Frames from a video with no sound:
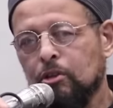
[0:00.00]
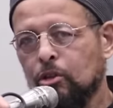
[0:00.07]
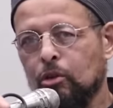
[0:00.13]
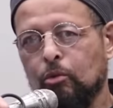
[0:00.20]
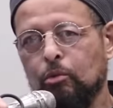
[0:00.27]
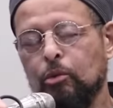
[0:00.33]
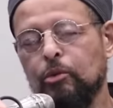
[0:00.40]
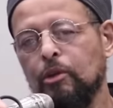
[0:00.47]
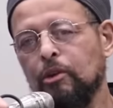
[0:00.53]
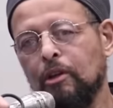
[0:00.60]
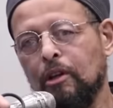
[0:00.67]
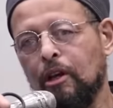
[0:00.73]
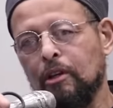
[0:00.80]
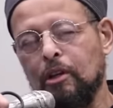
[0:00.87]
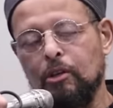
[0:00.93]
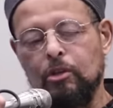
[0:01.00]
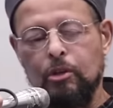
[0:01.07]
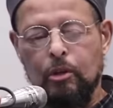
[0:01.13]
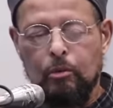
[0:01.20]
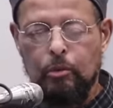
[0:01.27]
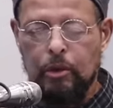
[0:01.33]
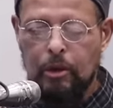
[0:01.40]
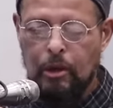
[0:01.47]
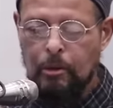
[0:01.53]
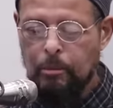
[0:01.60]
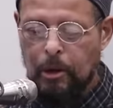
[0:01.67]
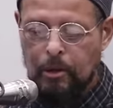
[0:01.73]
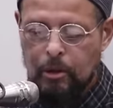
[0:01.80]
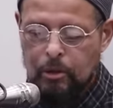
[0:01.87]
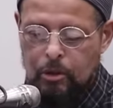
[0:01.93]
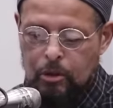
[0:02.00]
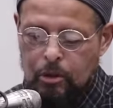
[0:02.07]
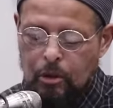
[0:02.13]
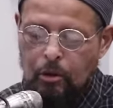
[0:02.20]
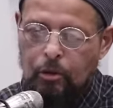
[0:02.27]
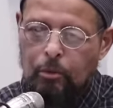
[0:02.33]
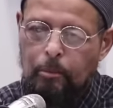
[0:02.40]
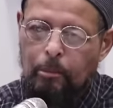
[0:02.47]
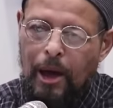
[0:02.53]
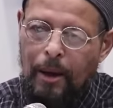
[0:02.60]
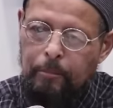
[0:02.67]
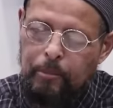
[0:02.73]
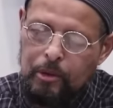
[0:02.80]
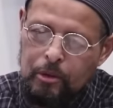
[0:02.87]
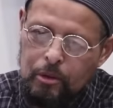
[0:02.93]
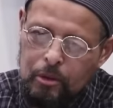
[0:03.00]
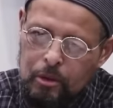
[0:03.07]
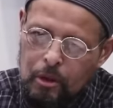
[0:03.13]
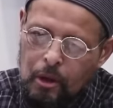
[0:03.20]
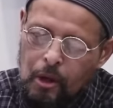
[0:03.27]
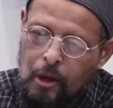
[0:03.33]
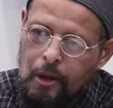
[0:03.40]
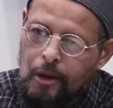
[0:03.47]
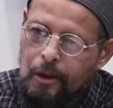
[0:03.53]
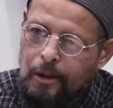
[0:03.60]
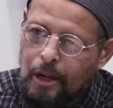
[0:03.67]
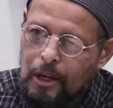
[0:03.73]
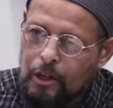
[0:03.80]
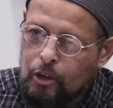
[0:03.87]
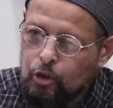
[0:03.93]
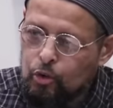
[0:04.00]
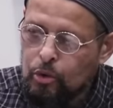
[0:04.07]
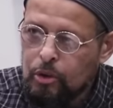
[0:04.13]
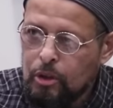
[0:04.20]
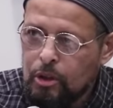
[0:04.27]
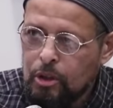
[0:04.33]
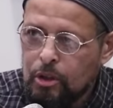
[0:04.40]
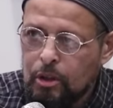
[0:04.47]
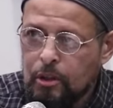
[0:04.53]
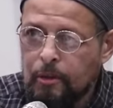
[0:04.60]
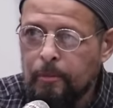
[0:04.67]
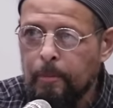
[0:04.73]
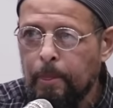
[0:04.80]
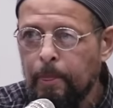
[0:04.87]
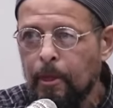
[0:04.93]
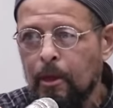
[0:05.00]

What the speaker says: So we, like I said, we came out of the Southern Baptist kind of tradition,